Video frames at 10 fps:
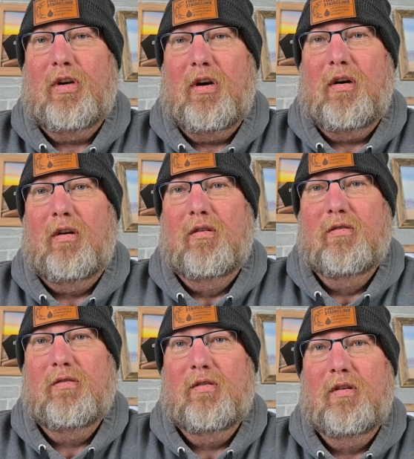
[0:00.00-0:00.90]
are
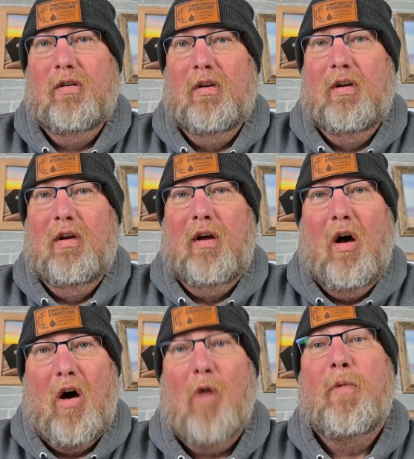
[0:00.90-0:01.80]

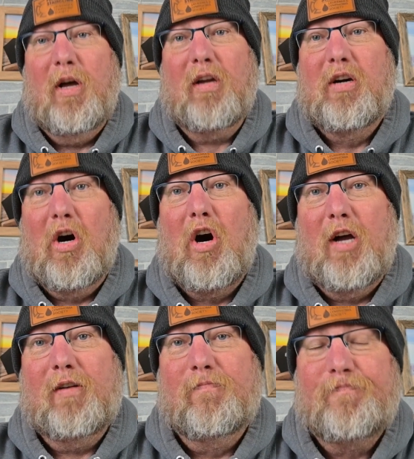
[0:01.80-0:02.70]
all but
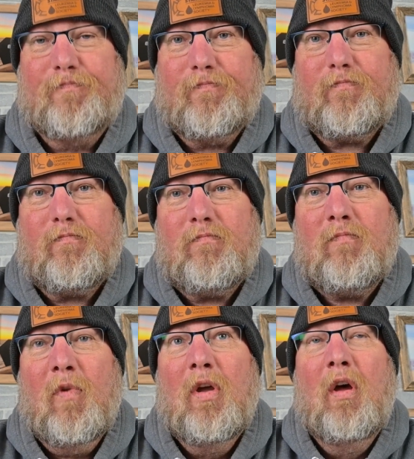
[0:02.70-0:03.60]
gone.
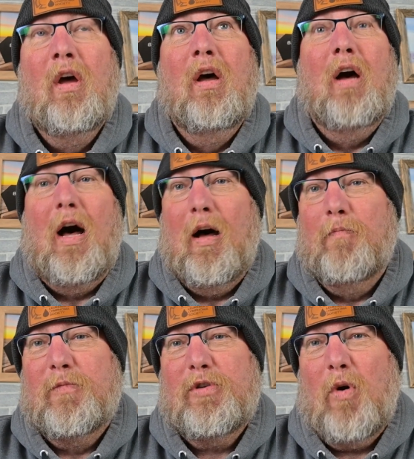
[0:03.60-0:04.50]

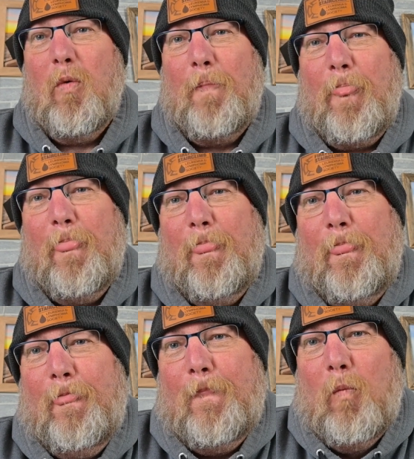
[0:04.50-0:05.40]
So
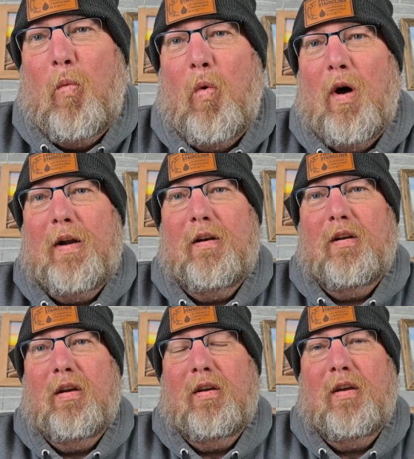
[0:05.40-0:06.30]
what
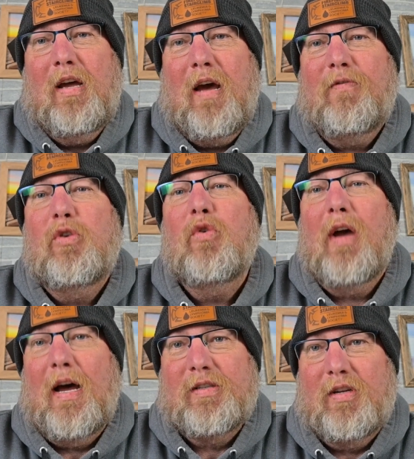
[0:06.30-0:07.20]
have you
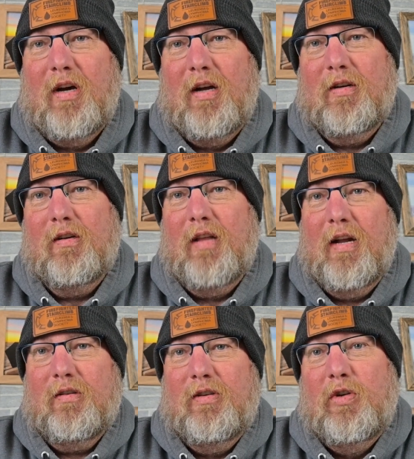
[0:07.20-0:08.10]
guys done
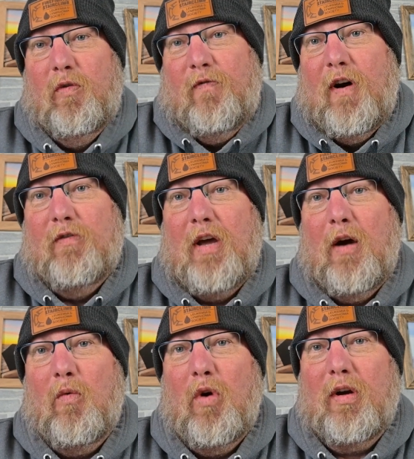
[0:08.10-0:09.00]
that you found
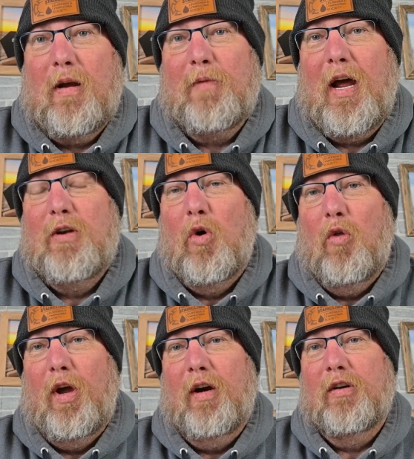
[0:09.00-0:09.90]
that worked? I mean, I know
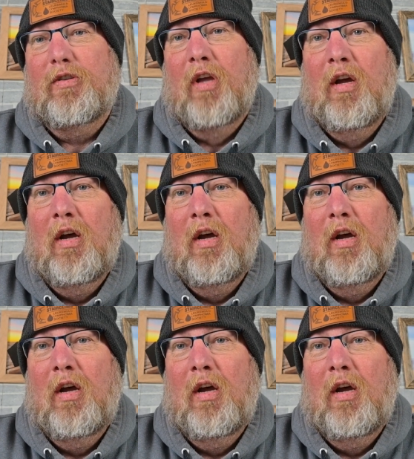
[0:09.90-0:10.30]
there's